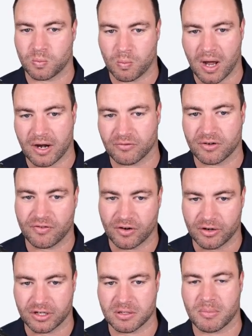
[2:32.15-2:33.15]
one
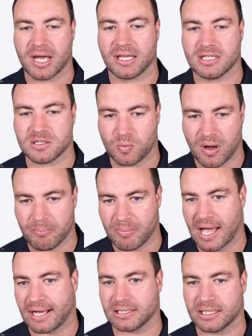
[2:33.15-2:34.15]
referring domain, this one
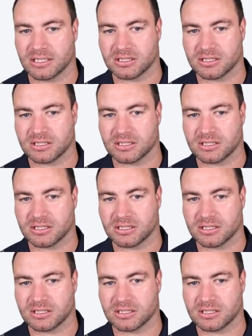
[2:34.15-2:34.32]
backlink.